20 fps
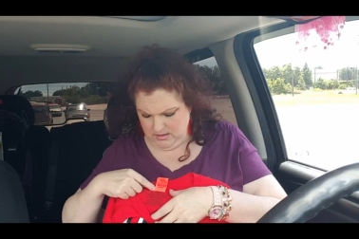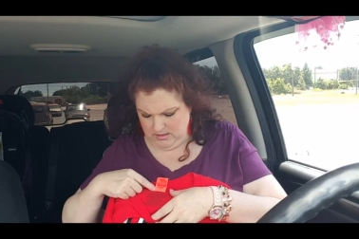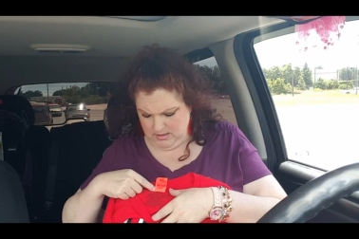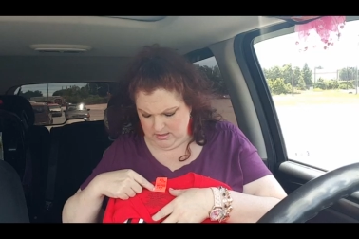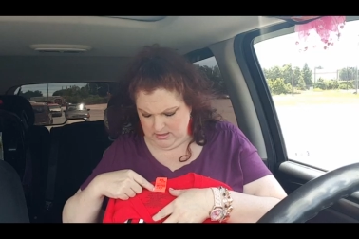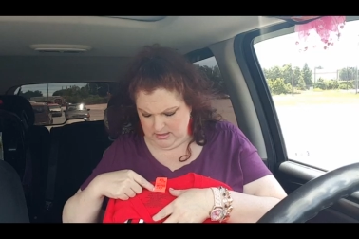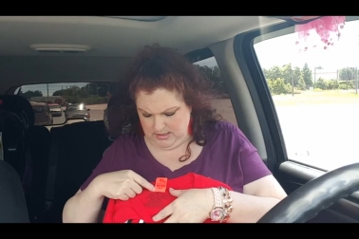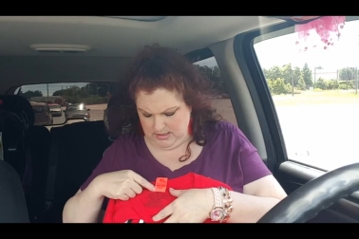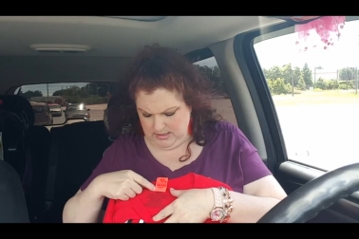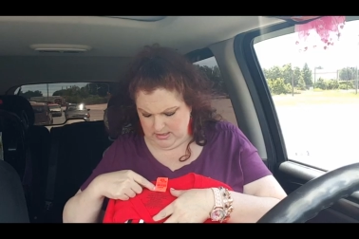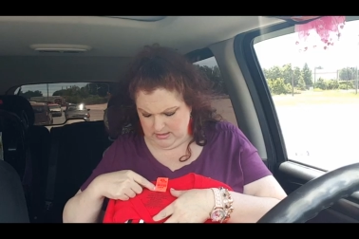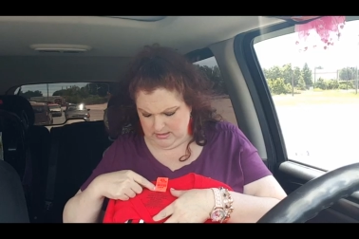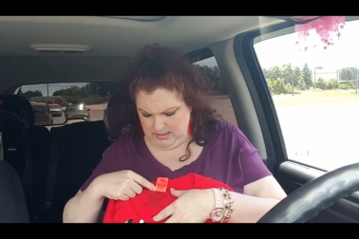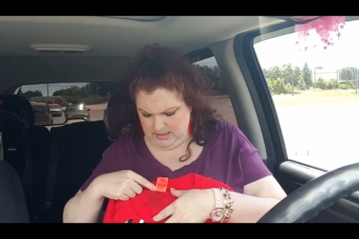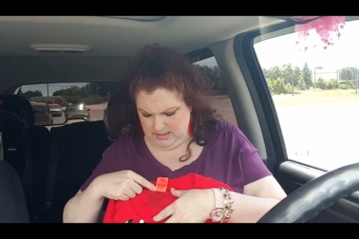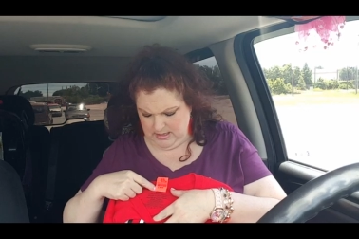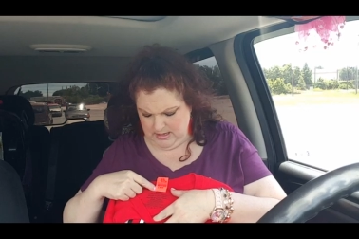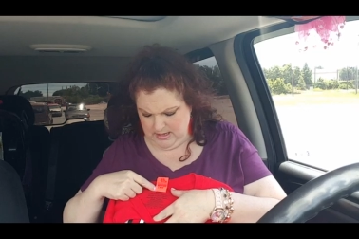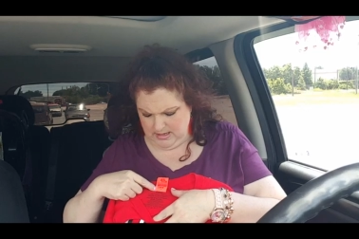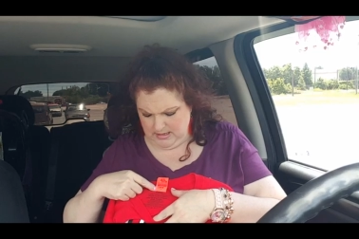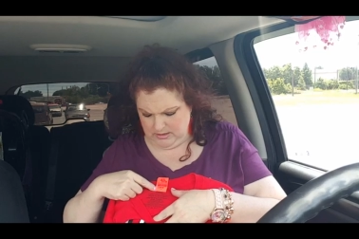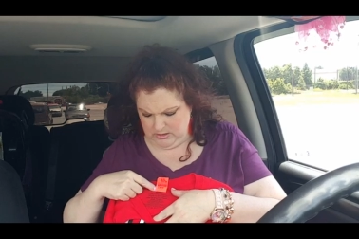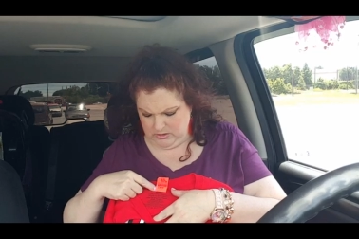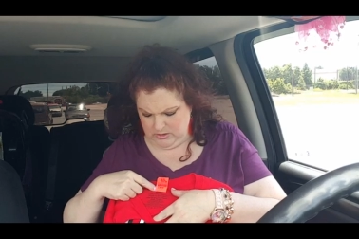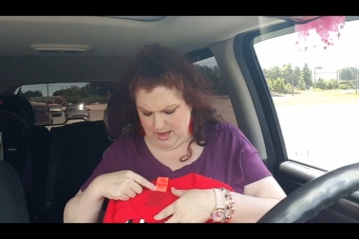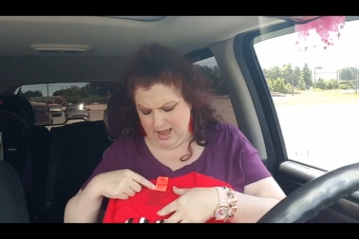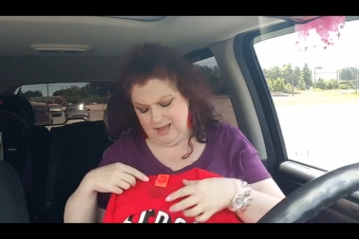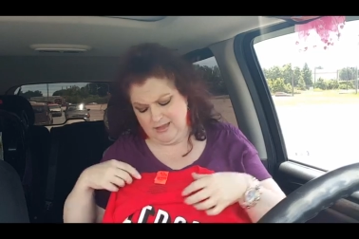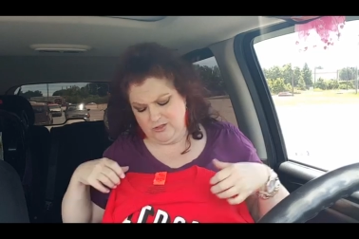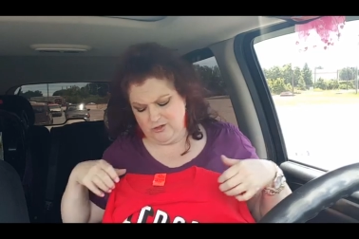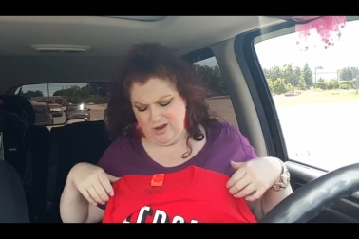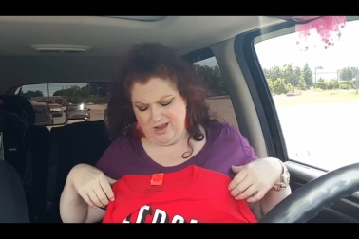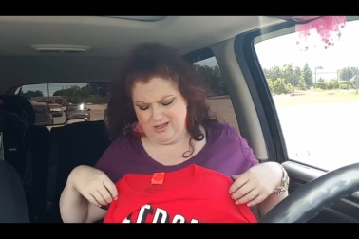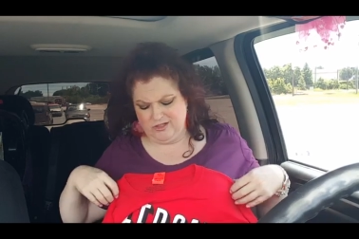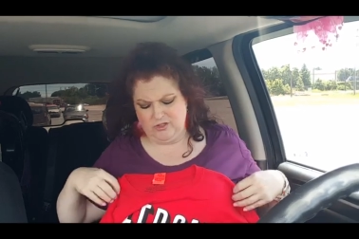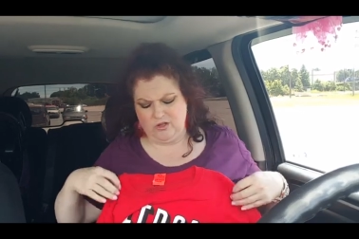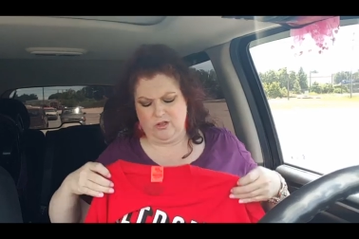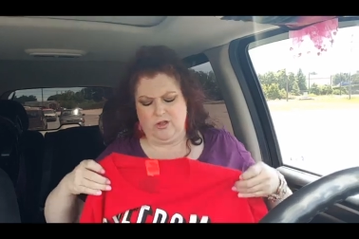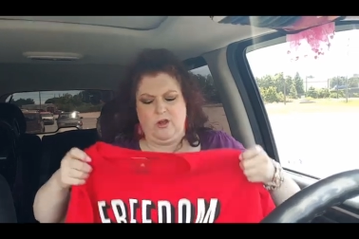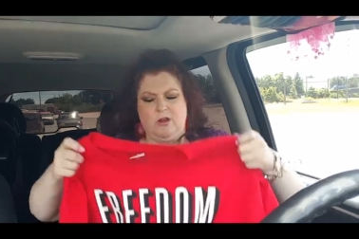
It says extra, extra